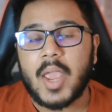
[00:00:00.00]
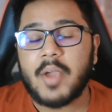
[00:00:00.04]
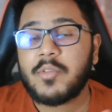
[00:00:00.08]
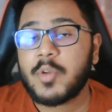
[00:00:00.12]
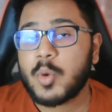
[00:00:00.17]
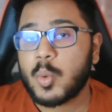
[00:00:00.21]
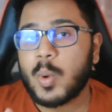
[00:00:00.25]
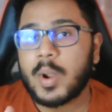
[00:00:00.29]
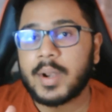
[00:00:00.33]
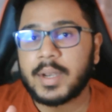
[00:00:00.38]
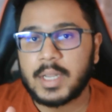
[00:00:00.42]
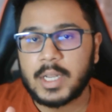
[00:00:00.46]

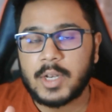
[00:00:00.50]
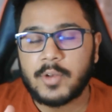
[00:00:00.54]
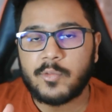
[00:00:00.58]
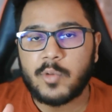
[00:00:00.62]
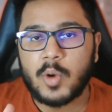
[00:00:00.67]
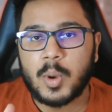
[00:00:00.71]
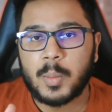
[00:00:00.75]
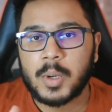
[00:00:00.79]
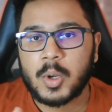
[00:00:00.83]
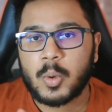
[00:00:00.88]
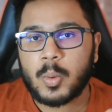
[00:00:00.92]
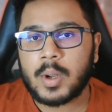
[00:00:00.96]
Everyone in
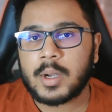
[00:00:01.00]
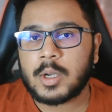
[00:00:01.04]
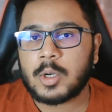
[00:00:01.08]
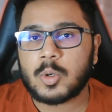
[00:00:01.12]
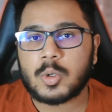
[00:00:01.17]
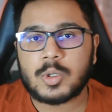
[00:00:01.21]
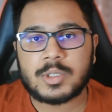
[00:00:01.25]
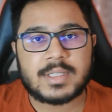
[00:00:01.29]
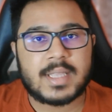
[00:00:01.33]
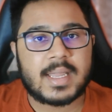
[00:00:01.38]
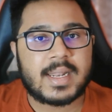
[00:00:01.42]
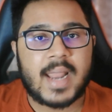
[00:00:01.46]
Formula 1
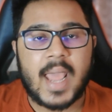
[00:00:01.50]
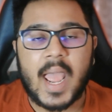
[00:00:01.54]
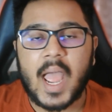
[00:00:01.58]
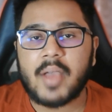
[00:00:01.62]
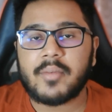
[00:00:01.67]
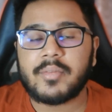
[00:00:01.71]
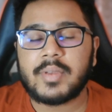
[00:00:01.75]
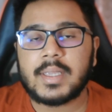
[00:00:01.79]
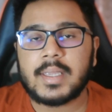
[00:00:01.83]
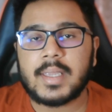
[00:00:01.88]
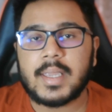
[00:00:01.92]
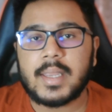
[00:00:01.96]
knows that
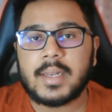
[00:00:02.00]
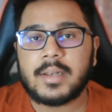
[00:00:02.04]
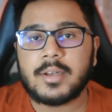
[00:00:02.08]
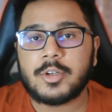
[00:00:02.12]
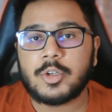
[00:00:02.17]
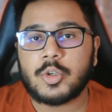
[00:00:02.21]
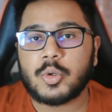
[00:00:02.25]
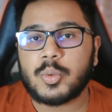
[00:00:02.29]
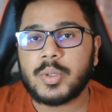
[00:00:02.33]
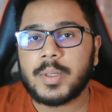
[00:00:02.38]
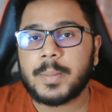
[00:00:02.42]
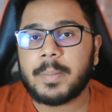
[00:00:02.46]
having
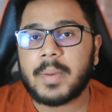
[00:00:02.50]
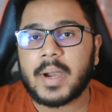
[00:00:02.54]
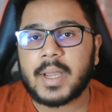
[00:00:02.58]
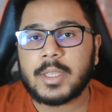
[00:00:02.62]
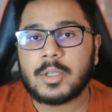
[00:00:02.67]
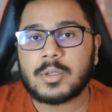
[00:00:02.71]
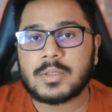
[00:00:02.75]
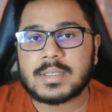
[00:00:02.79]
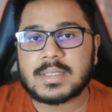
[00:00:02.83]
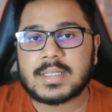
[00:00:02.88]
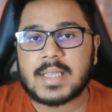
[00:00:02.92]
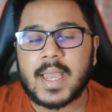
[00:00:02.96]
Adrian Newey by
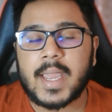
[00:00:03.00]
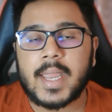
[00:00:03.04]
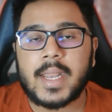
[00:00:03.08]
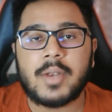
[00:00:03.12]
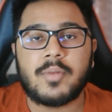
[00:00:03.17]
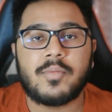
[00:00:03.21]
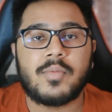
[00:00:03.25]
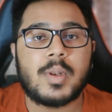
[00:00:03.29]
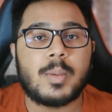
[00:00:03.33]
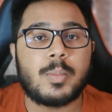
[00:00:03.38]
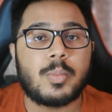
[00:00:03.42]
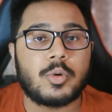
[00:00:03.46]
your
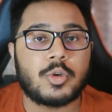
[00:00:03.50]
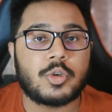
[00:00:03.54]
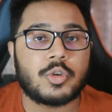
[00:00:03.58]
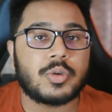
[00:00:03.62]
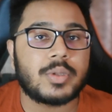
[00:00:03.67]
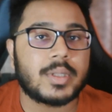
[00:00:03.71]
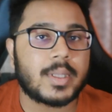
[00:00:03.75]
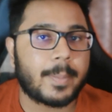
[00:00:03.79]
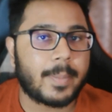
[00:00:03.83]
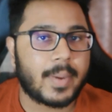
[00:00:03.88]
side will put you in the